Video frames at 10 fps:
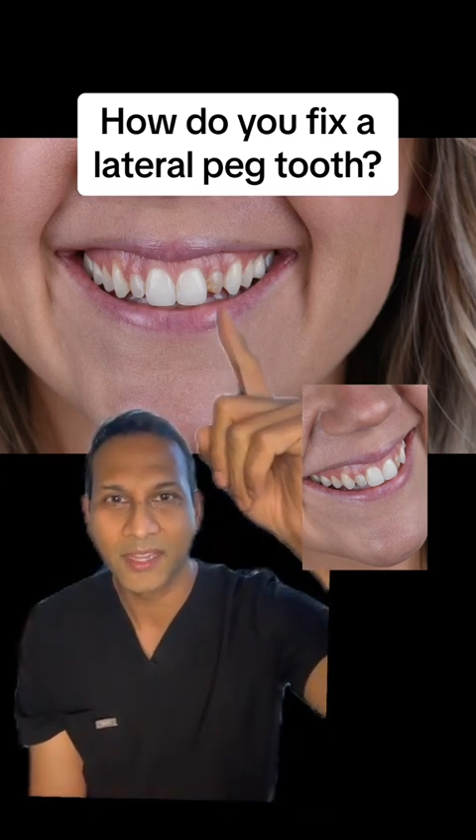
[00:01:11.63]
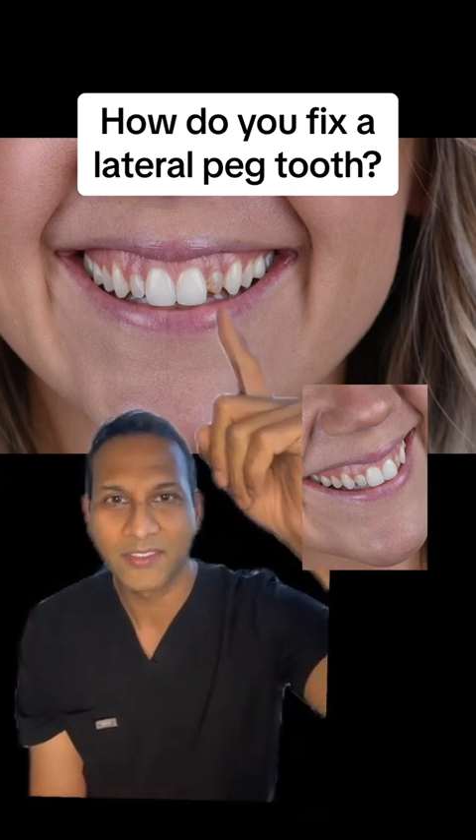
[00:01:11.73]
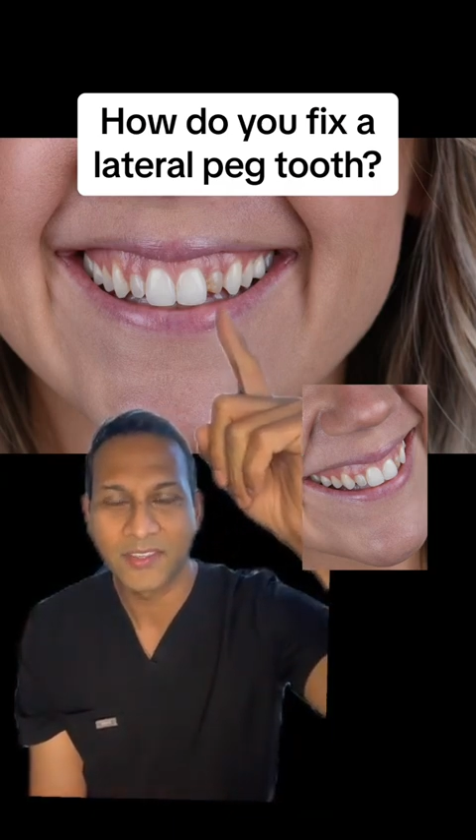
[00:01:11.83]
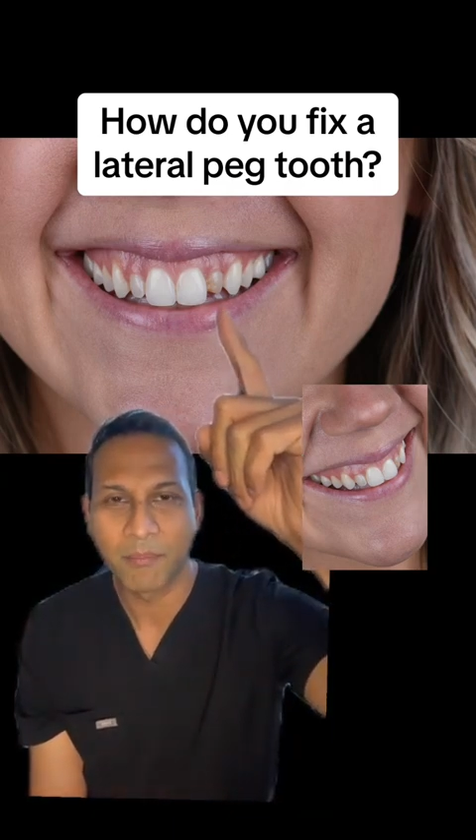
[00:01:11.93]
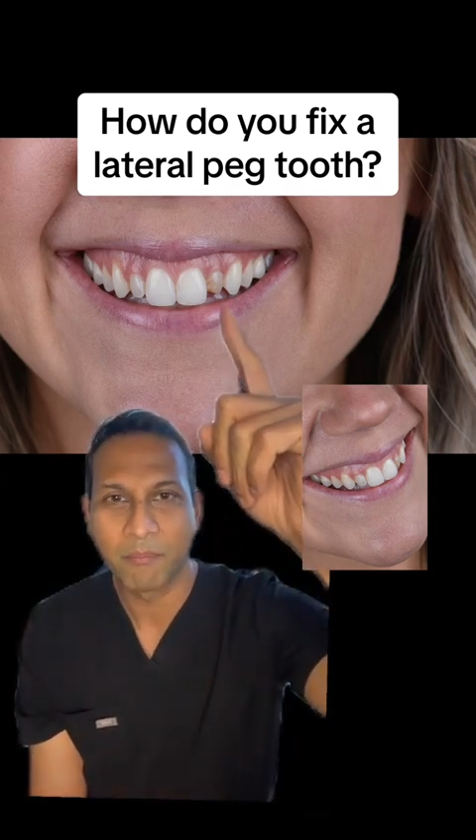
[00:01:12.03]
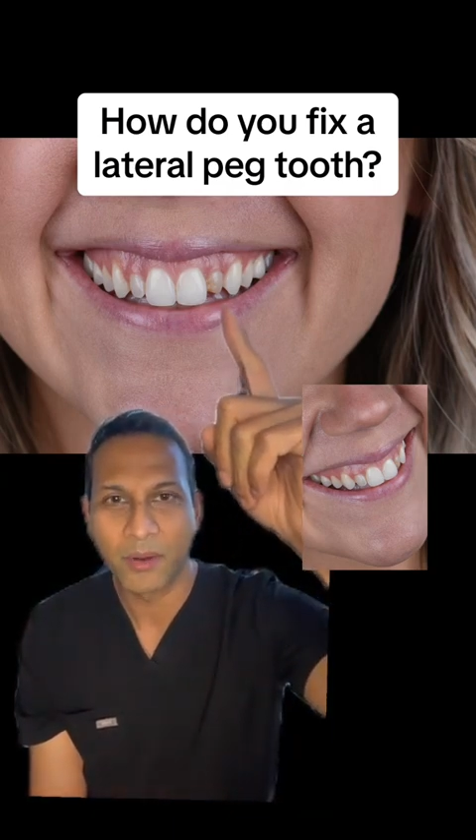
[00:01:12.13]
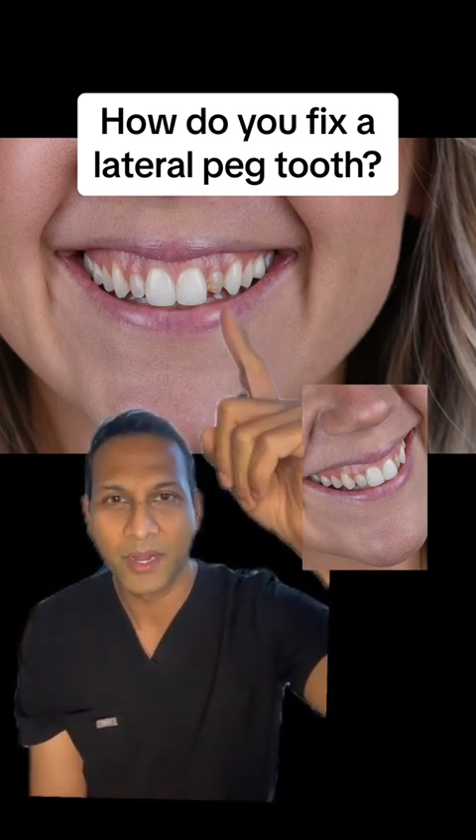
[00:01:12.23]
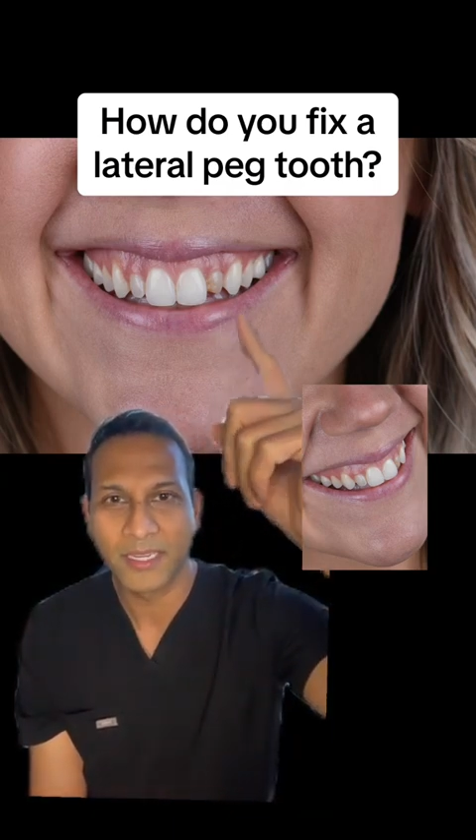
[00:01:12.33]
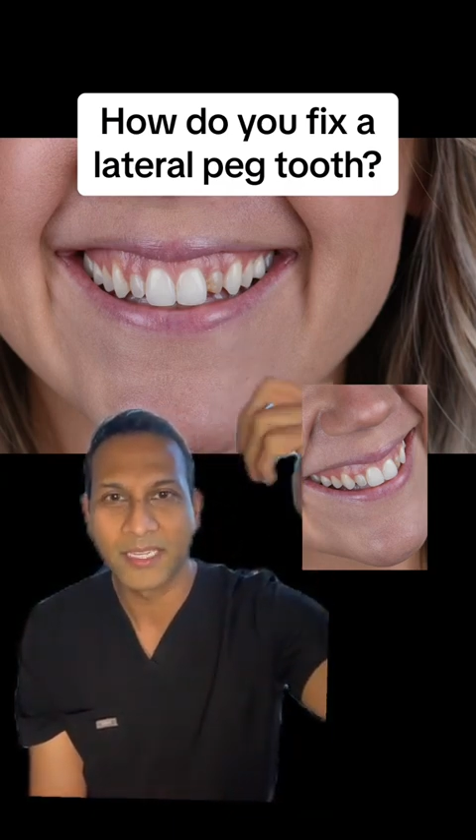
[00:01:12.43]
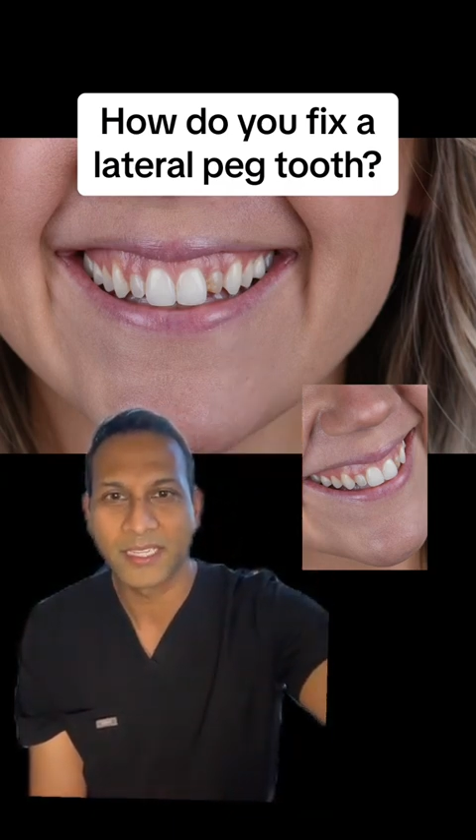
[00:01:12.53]
some
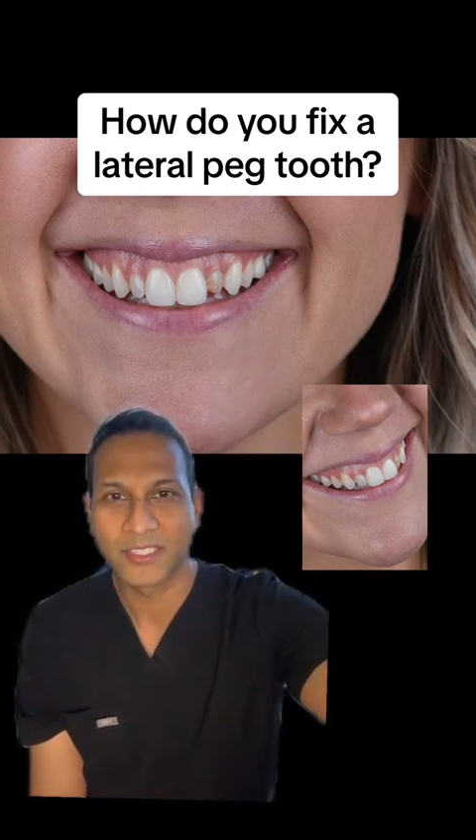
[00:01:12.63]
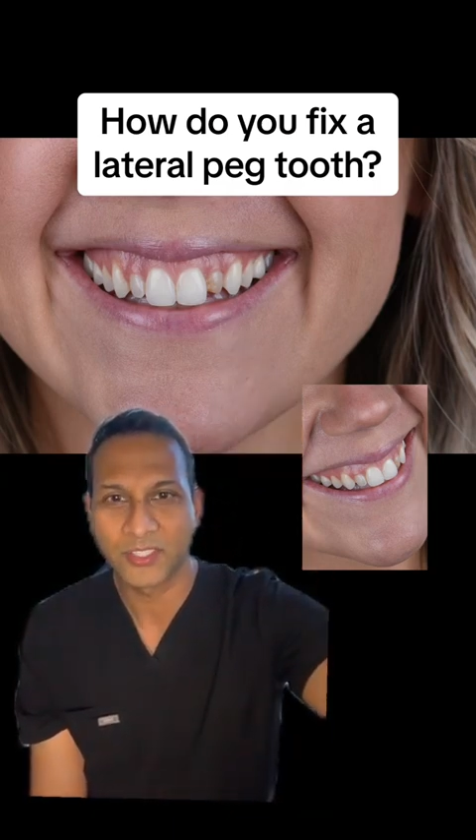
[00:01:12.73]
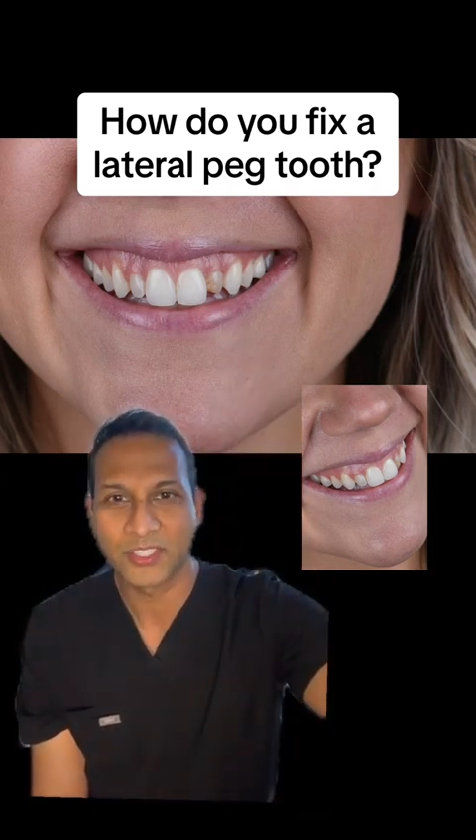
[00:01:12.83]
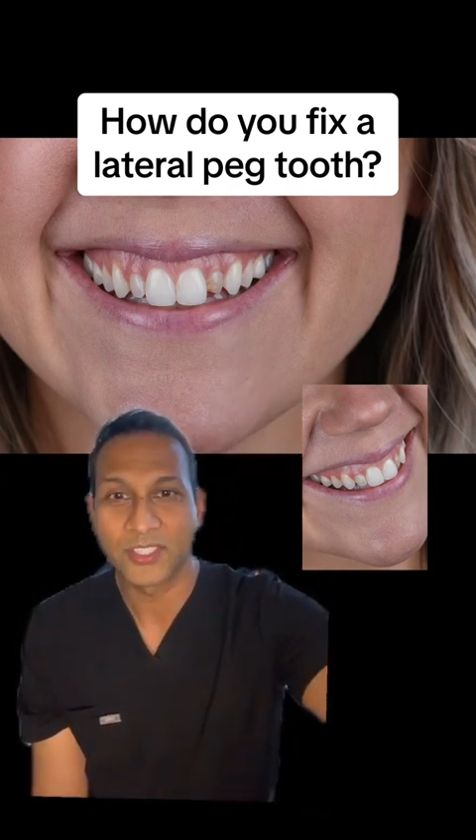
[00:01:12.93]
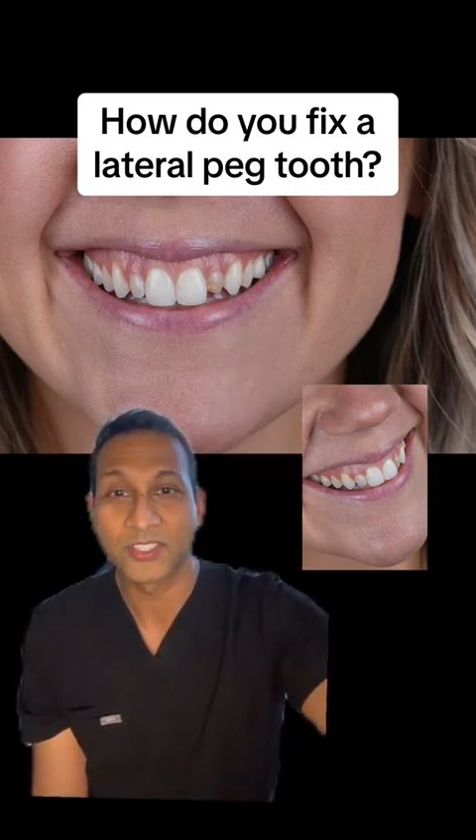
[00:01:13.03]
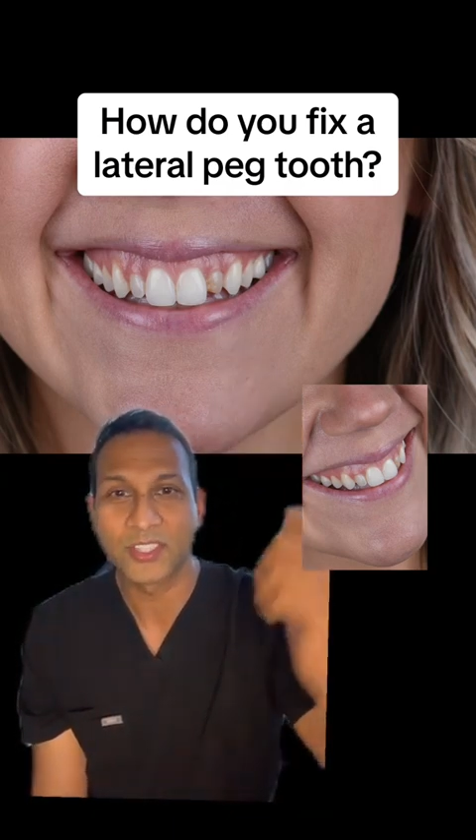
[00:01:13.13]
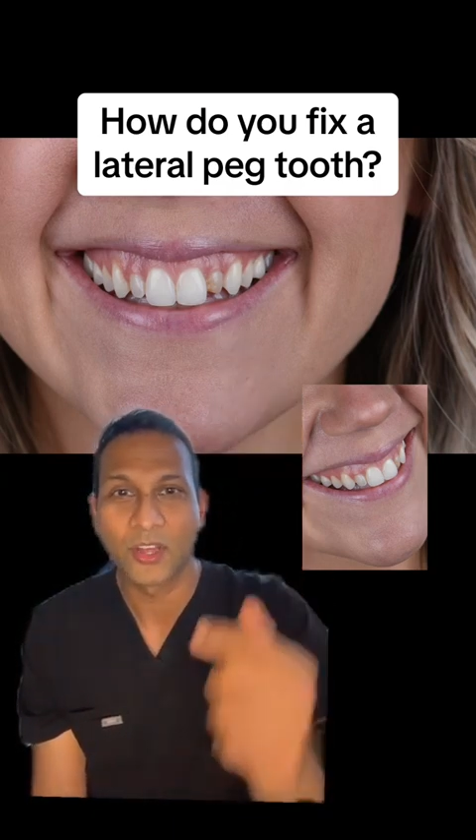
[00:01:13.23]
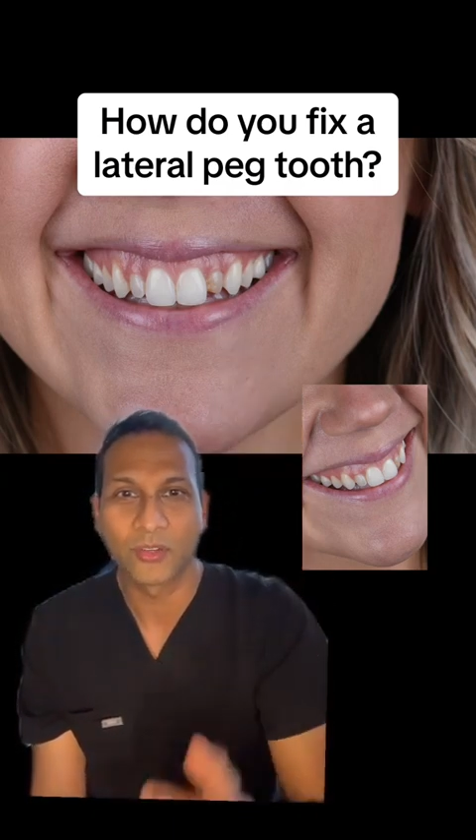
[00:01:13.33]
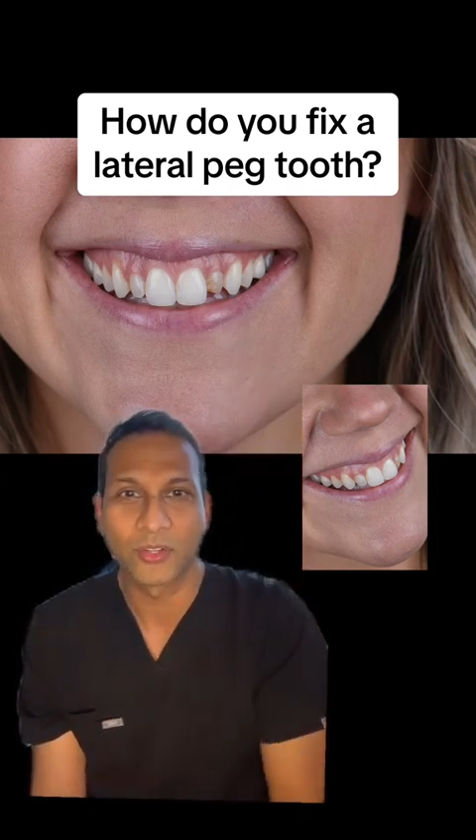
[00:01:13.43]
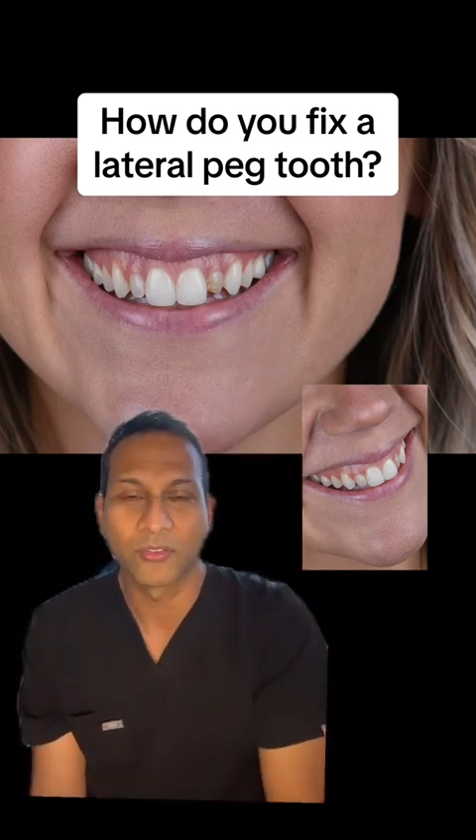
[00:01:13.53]
bonding that's just
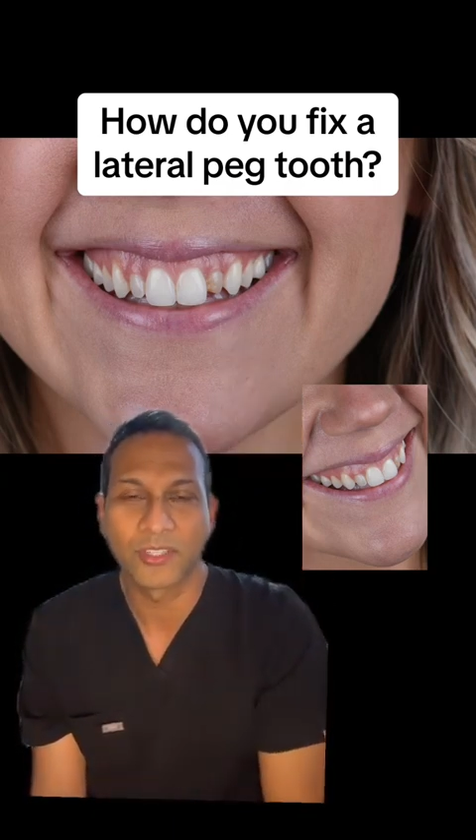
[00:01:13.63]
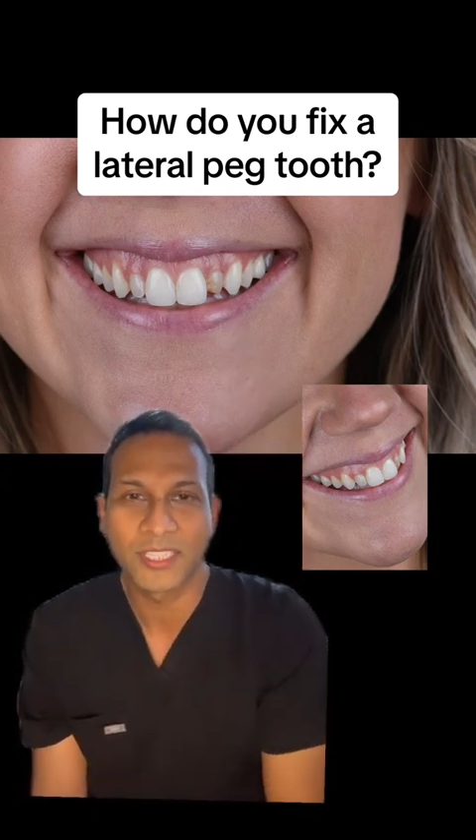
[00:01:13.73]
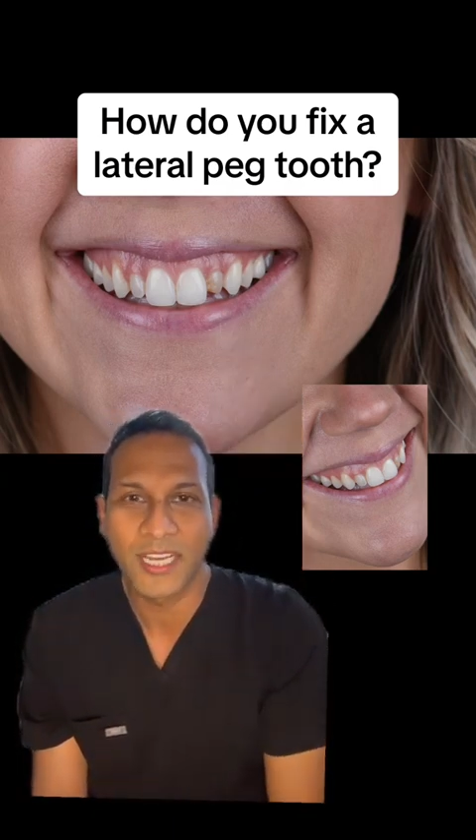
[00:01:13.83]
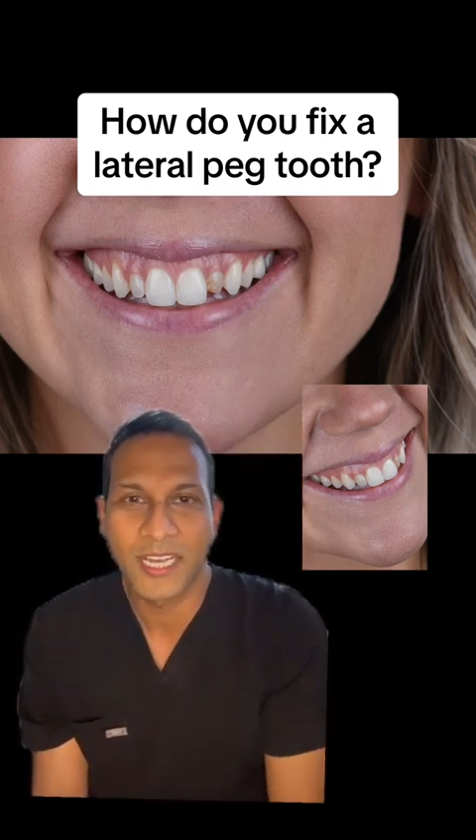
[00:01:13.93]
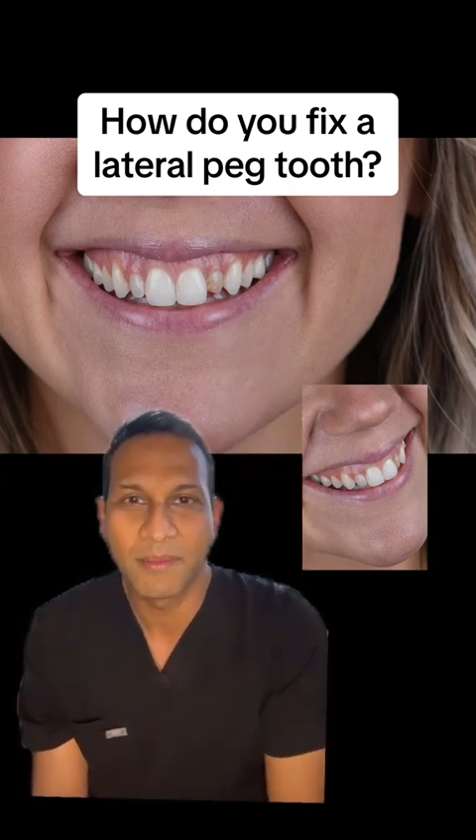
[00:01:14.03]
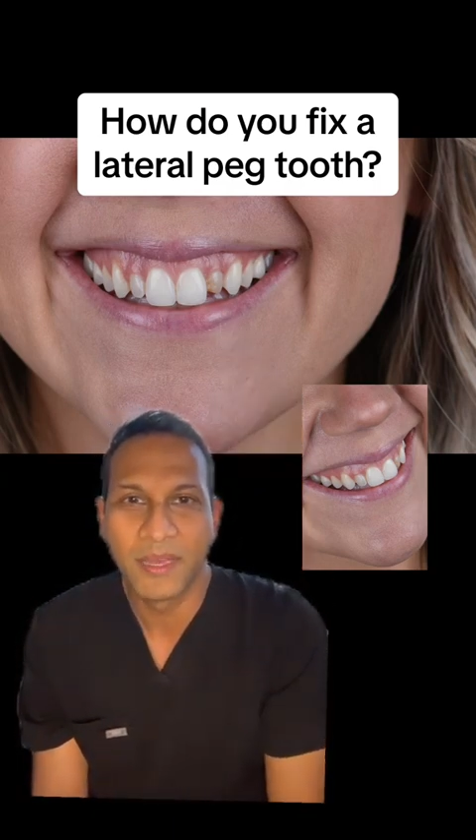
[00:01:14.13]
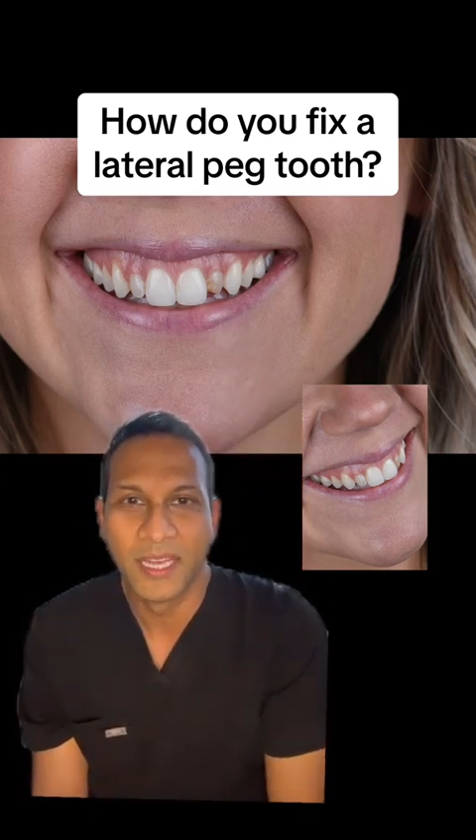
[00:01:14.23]
discolored over time